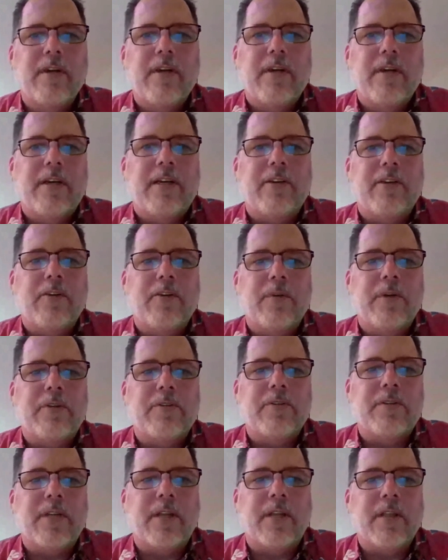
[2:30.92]
and do
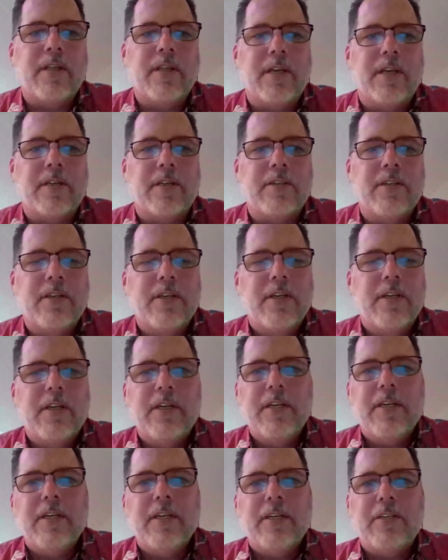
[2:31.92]
interesting things.
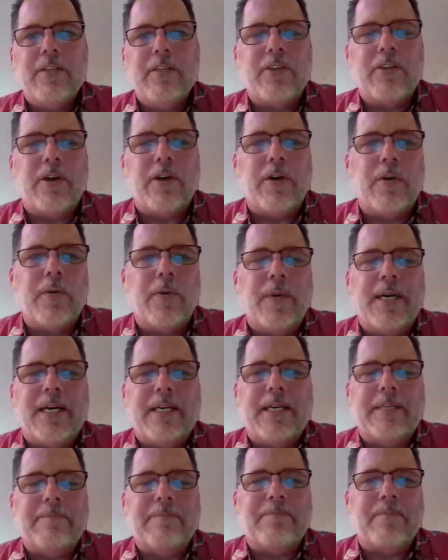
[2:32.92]
So,
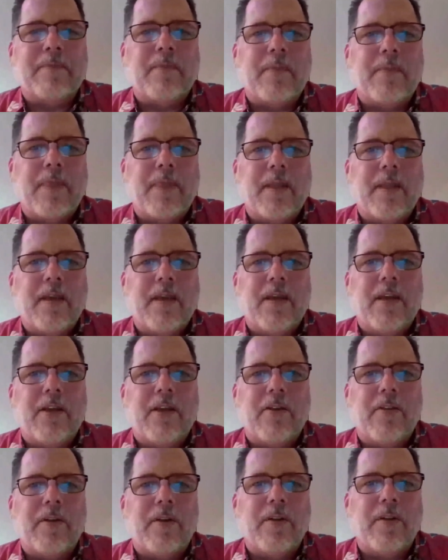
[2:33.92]

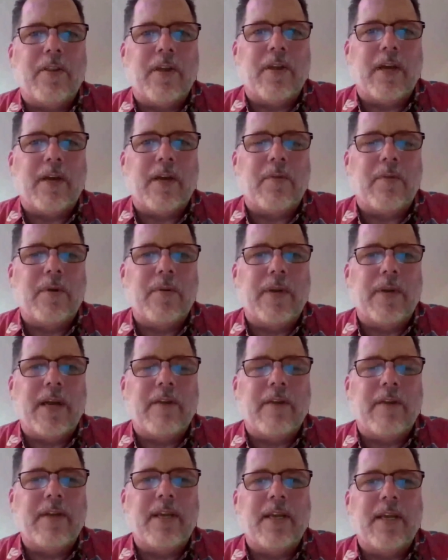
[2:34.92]
that we would
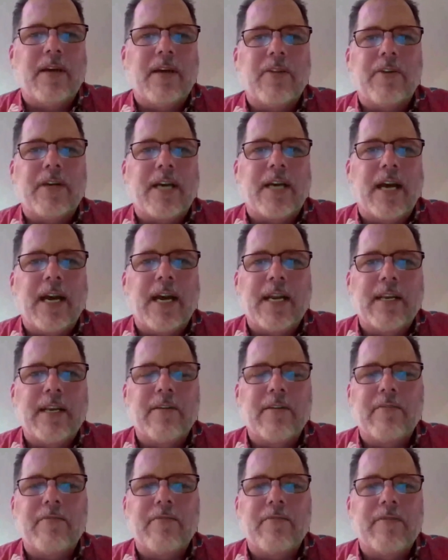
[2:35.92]
have any other kind
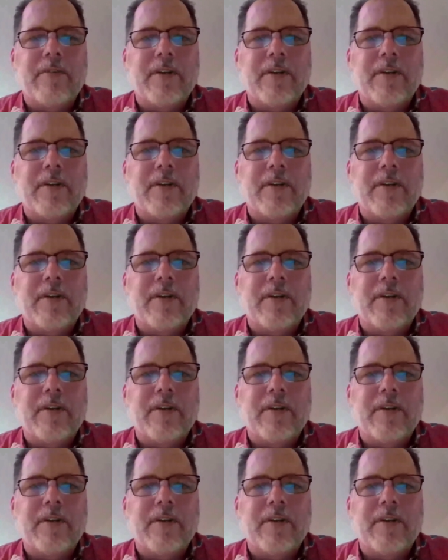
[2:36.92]
of